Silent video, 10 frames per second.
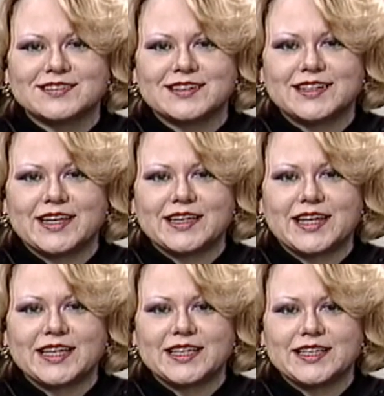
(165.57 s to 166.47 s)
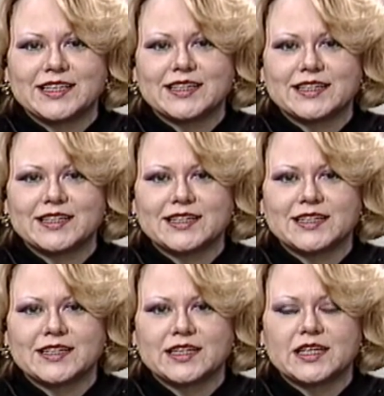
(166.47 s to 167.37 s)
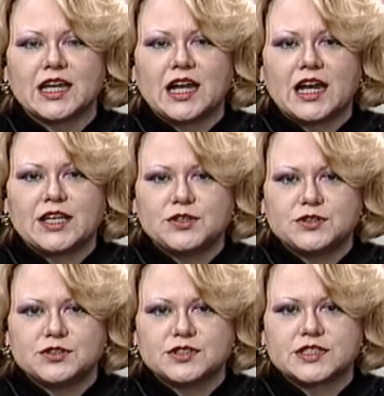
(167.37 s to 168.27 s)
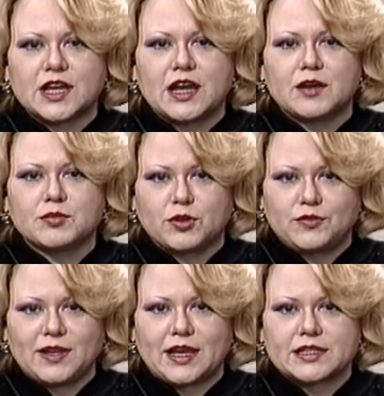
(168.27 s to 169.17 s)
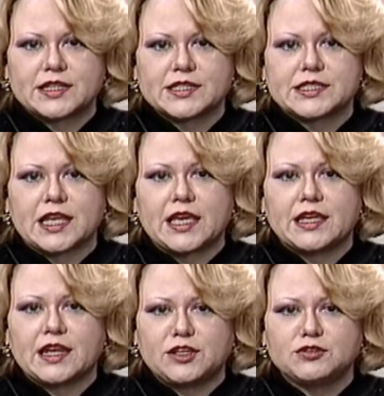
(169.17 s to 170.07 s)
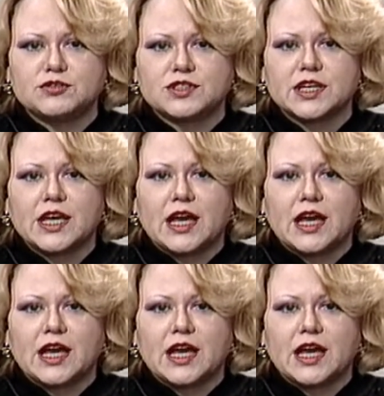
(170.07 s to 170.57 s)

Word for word: What and do you What I, do you do to protect yourself? I use uh, prophylactics, and I use